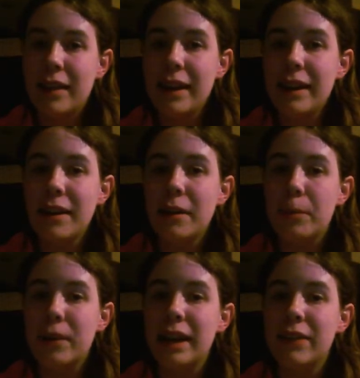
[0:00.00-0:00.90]
They needed a
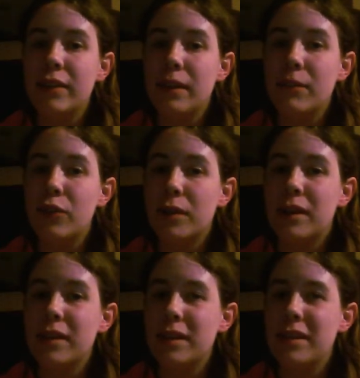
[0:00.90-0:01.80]
break of some
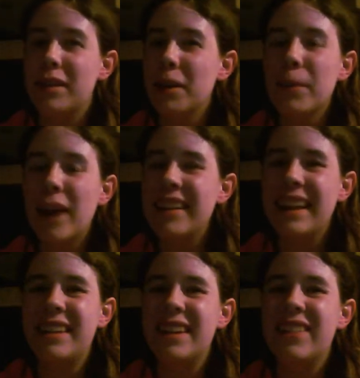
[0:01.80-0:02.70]
sort. They'll
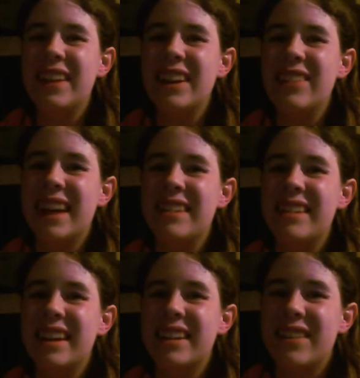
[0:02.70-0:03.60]
probably end up getting back
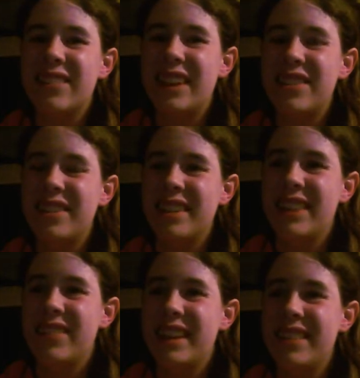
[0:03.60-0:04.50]
together
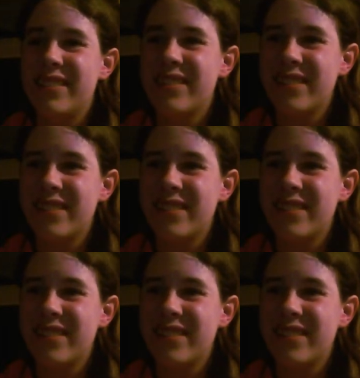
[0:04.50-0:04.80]
eventually, but